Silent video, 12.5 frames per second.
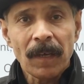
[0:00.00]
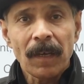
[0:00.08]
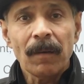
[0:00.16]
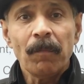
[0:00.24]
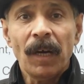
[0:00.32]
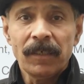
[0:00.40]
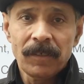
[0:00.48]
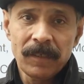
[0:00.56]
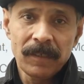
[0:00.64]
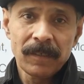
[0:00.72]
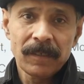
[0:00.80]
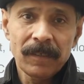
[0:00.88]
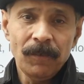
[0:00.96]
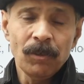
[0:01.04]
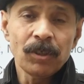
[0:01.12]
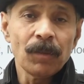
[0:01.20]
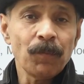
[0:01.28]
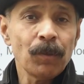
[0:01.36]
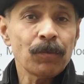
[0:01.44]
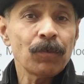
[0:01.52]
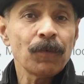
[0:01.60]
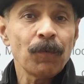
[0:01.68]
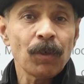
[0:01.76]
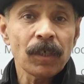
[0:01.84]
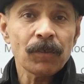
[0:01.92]
But you're supposed to
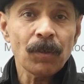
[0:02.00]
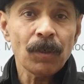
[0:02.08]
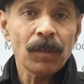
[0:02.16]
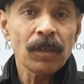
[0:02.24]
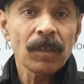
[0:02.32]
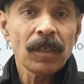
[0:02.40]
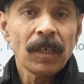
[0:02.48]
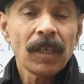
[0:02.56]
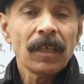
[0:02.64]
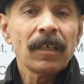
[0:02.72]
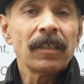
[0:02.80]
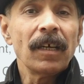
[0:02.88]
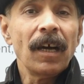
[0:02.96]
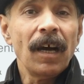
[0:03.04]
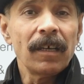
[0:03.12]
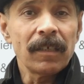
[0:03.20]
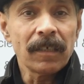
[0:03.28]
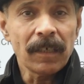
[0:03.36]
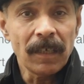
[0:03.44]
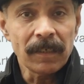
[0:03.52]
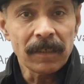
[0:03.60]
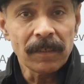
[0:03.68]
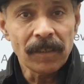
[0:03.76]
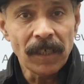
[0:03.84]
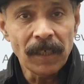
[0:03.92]
focus on the art and
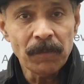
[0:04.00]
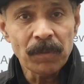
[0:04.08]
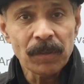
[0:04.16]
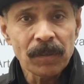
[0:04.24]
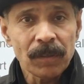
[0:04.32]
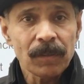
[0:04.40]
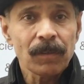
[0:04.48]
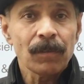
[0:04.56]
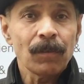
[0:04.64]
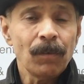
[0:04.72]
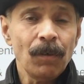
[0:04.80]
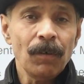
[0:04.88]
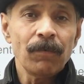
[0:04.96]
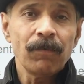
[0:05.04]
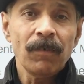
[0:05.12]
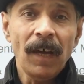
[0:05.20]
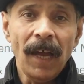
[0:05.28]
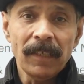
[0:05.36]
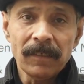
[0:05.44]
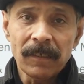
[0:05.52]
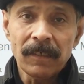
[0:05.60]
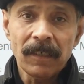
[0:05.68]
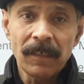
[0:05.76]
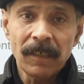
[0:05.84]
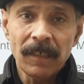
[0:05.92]
culture themes of ancient
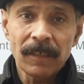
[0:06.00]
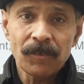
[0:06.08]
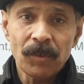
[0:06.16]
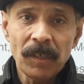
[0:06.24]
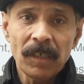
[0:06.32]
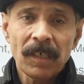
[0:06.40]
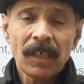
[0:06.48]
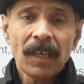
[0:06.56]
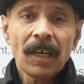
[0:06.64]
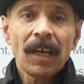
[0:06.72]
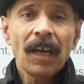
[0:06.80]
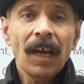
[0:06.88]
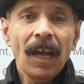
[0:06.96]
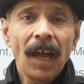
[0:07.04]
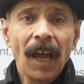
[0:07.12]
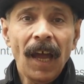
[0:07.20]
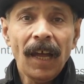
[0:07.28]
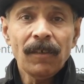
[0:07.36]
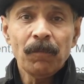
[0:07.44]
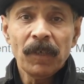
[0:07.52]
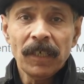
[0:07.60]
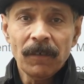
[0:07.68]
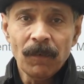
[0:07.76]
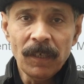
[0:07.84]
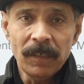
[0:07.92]
Indian history and
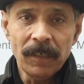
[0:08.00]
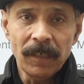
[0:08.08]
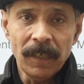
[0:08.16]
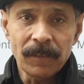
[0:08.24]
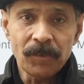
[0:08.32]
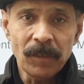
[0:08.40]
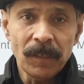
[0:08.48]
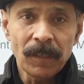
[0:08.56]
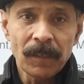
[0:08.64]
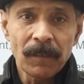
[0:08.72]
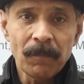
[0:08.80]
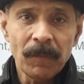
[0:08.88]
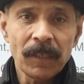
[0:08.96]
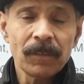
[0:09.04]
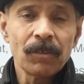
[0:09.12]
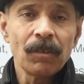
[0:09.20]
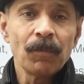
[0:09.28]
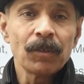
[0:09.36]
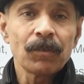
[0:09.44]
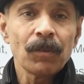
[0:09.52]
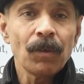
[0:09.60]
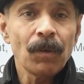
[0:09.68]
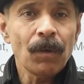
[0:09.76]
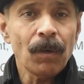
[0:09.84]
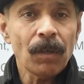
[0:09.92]
medieval Indian history, because almost
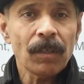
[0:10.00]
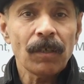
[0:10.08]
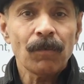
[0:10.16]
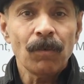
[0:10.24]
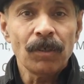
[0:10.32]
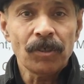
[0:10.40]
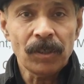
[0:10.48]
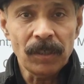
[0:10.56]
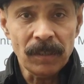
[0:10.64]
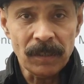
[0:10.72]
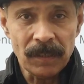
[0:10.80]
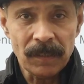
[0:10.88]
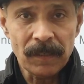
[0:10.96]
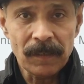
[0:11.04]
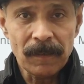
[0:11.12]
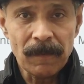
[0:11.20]
all the questions